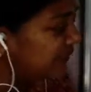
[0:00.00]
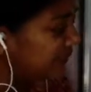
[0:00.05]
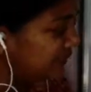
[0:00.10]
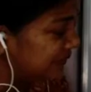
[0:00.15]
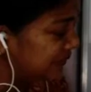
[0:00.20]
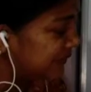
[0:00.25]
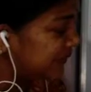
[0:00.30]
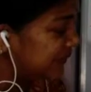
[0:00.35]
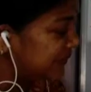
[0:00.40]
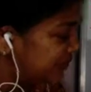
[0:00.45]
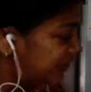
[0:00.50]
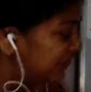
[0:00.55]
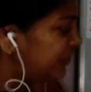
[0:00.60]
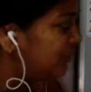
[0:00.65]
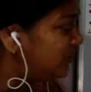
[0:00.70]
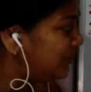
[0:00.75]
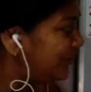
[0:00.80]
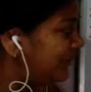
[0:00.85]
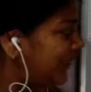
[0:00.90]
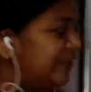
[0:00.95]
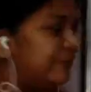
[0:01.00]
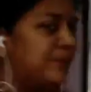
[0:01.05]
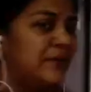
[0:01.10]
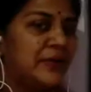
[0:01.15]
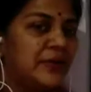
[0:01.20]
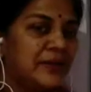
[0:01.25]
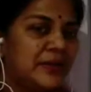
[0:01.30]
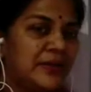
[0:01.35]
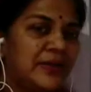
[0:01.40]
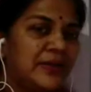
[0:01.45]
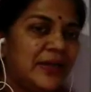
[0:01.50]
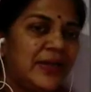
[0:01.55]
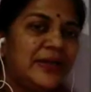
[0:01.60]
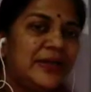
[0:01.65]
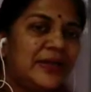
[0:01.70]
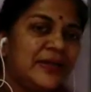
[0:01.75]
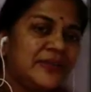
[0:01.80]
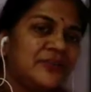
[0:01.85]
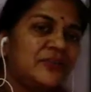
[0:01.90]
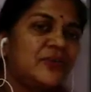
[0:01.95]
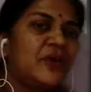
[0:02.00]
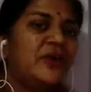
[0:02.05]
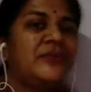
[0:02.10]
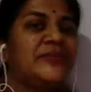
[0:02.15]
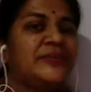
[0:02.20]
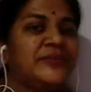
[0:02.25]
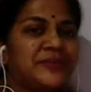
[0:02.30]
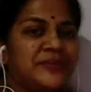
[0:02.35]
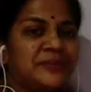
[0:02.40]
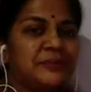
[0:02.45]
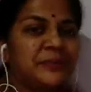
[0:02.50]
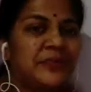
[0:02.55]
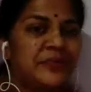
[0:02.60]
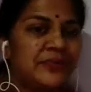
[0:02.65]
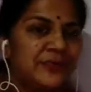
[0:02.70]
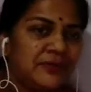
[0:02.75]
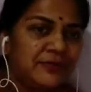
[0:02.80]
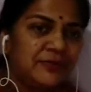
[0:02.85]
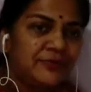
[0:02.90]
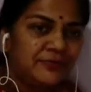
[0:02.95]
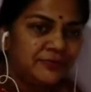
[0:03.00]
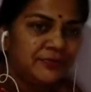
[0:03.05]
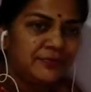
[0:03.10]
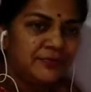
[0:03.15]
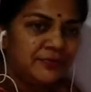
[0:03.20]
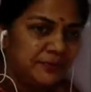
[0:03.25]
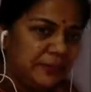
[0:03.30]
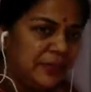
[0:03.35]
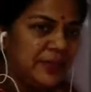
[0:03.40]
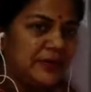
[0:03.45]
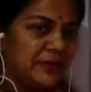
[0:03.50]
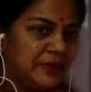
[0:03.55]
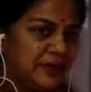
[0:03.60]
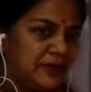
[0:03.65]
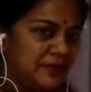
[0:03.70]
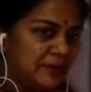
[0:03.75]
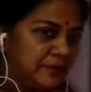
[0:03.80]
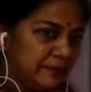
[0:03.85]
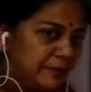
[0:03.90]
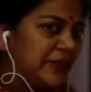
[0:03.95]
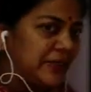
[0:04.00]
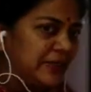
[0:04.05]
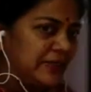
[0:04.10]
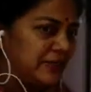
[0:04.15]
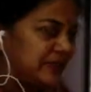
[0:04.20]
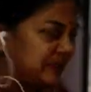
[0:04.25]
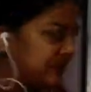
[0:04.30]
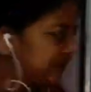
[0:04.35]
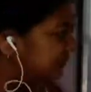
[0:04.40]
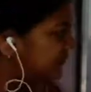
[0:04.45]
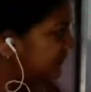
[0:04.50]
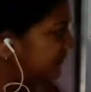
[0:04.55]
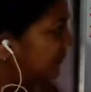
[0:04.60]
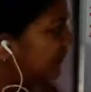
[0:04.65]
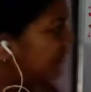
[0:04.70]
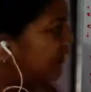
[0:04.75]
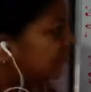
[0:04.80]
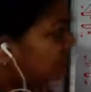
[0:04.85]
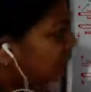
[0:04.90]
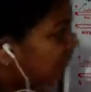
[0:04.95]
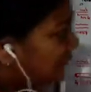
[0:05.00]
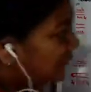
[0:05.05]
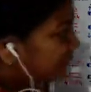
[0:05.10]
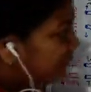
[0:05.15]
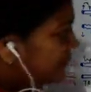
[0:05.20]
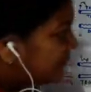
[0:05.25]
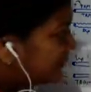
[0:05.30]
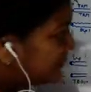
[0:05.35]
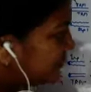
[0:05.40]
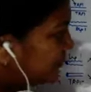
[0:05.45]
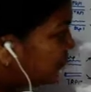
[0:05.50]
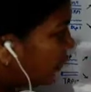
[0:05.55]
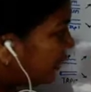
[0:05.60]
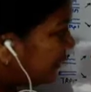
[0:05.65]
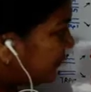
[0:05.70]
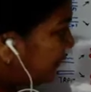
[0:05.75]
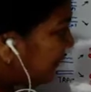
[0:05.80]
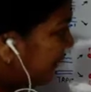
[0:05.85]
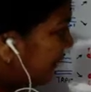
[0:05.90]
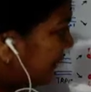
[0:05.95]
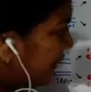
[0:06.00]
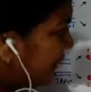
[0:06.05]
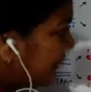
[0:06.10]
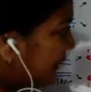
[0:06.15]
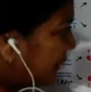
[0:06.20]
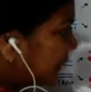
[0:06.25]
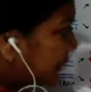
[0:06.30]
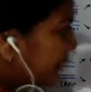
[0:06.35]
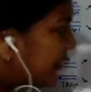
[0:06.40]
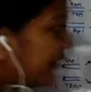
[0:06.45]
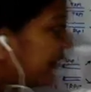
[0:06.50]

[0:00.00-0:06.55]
the genotype it does not resemble the pa uh, parental. So therefore this is non-parental and